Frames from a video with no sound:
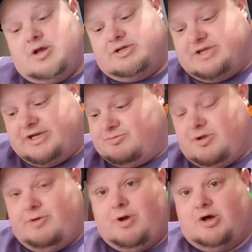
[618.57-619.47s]
sticks
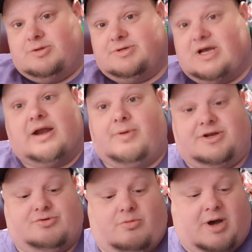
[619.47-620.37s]
really well to the side of my
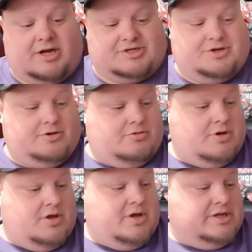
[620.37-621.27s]
toolbox too.
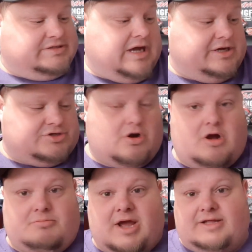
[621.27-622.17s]
It's got a
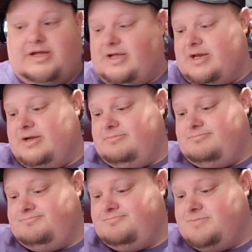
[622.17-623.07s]
strong magnet in it.
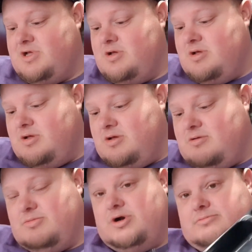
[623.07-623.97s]

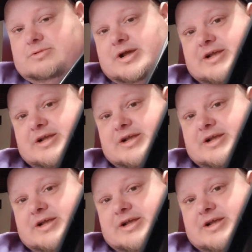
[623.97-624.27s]
But like I